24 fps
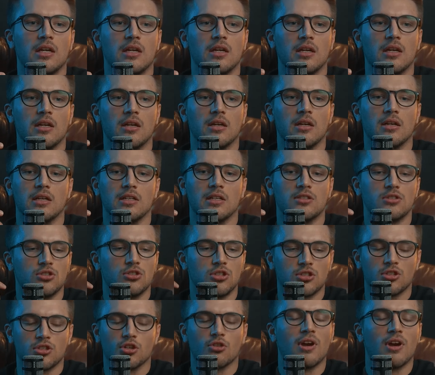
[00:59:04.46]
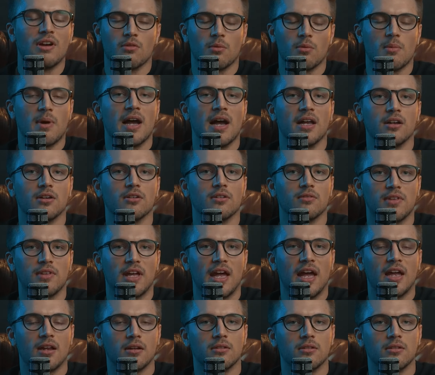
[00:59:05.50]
uh, it's just a great reminder of that.